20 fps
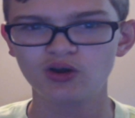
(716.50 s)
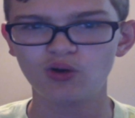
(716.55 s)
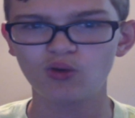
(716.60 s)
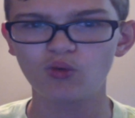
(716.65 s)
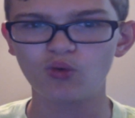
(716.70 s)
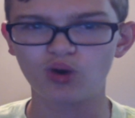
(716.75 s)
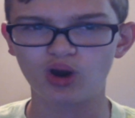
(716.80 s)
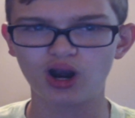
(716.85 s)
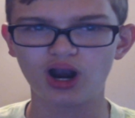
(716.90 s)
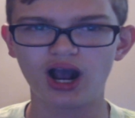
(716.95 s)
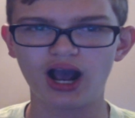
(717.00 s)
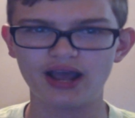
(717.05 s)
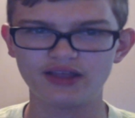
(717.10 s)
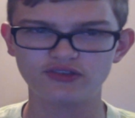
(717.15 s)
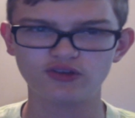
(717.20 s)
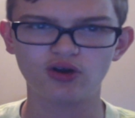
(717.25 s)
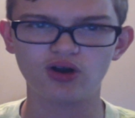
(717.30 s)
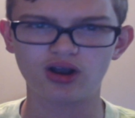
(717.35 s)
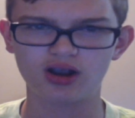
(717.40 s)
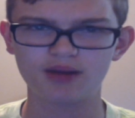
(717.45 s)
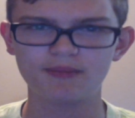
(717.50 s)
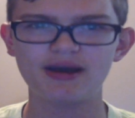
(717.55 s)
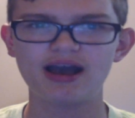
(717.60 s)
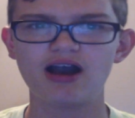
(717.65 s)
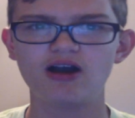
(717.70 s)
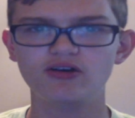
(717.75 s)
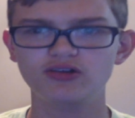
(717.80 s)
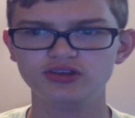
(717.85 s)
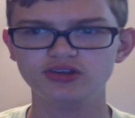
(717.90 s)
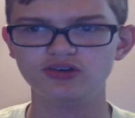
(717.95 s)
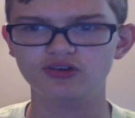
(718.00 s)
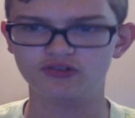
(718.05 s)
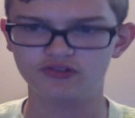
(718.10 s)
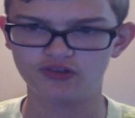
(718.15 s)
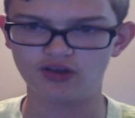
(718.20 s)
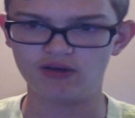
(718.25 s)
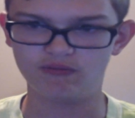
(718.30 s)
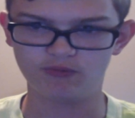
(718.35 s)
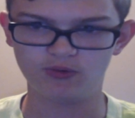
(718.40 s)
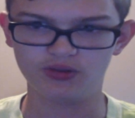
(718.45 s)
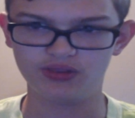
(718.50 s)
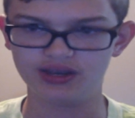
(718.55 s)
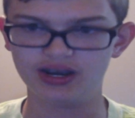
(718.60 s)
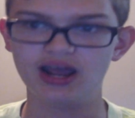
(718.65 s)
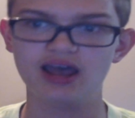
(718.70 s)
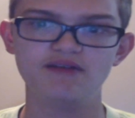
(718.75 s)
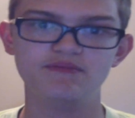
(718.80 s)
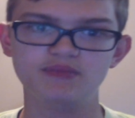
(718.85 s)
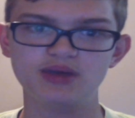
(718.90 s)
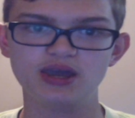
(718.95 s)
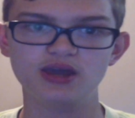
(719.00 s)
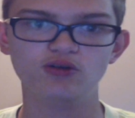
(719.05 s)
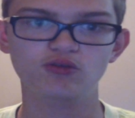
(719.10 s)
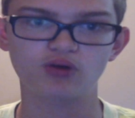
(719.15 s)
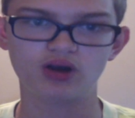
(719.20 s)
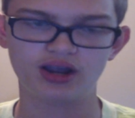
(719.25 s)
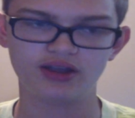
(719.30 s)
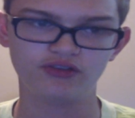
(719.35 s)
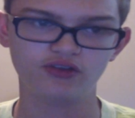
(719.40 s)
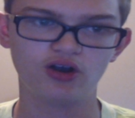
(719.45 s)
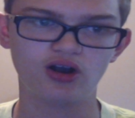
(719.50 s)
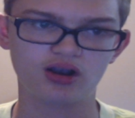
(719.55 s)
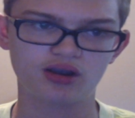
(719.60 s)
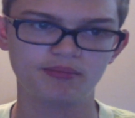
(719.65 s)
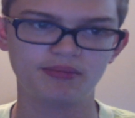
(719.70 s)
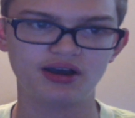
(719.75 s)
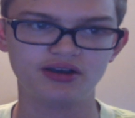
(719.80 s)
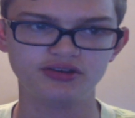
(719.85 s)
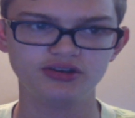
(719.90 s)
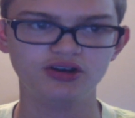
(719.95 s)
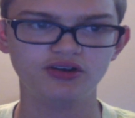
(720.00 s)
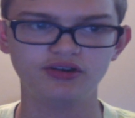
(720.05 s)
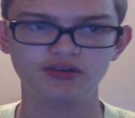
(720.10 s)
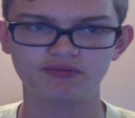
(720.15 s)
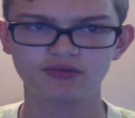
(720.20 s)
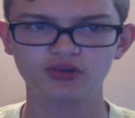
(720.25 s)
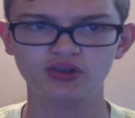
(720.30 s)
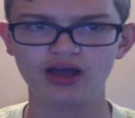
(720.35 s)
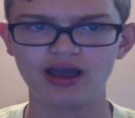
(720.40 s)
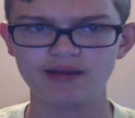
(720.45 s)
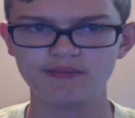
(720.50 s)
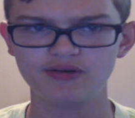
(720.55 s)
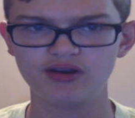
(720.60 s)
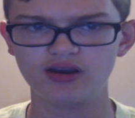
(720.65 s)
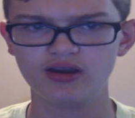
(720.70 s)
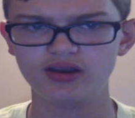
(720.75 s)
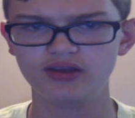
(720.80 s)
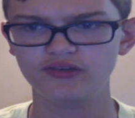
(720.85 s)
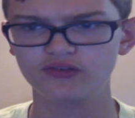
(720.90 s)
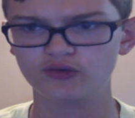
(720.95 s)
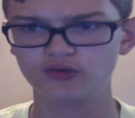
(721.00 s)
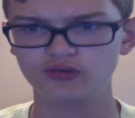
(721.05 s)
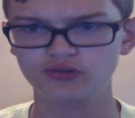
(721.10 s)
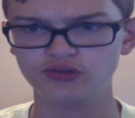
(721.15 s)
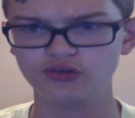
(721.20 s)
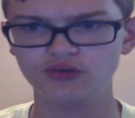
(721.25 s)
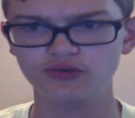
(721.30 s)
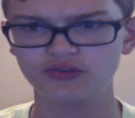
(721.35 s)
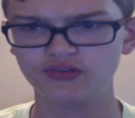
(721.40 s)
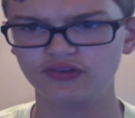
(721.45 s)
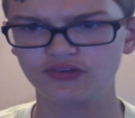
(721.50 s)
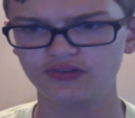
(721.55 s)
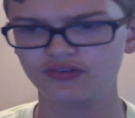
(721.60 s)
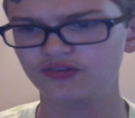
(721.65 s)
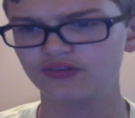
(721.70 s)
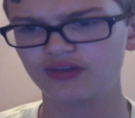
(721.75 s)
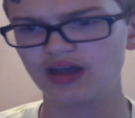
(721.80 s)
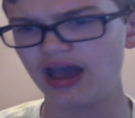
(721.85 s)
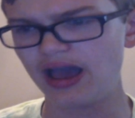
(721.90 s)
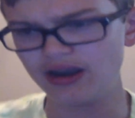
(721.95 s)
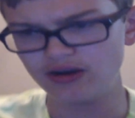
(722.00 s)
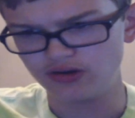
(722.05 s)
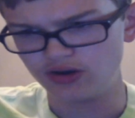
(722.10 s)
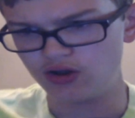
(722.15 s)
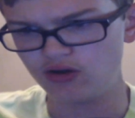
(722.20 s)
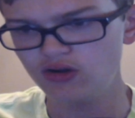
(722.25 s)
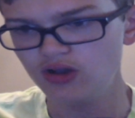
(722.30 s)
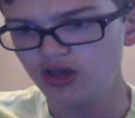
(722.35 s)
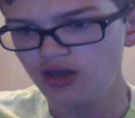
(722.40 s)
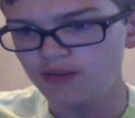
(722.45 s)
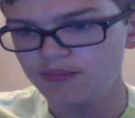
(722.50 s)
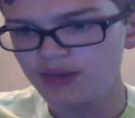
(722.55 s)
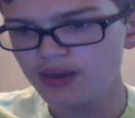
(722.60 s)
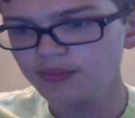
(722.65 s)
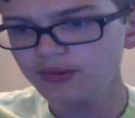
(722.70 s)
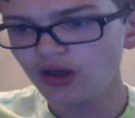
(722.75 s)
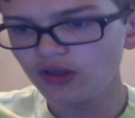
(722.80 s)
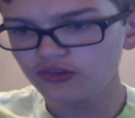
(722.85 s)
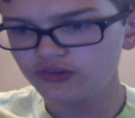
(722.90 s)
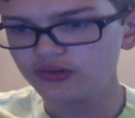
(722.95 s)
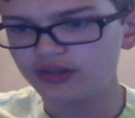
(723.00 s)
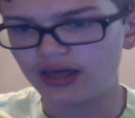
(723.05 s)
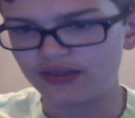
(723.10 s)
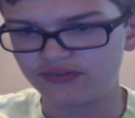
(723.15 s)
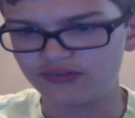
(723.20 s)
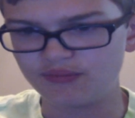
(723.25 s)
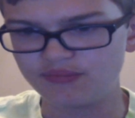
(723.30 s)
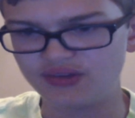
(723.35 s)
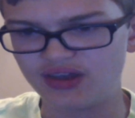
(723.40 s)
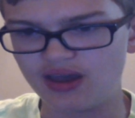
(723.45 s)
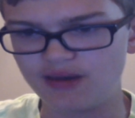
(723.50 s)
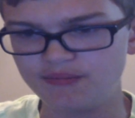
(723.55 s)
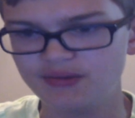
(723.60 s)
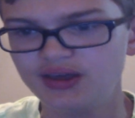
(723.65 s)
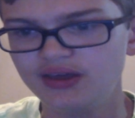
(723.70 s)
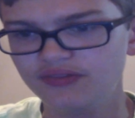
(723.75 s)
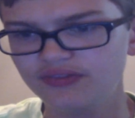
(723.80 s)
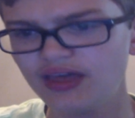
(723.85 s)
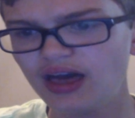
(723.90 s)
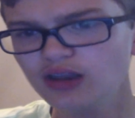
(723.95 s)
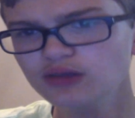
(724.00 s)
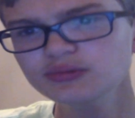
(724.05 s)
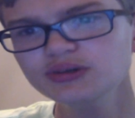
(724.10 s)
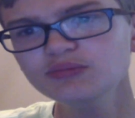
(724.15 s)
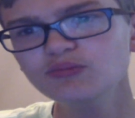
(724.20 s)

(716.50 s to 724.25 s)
or I talk about, software that I've made, or I talk about, different libraries or uses and stuff. I don't know. Maybe I'll do that sometime. That'll be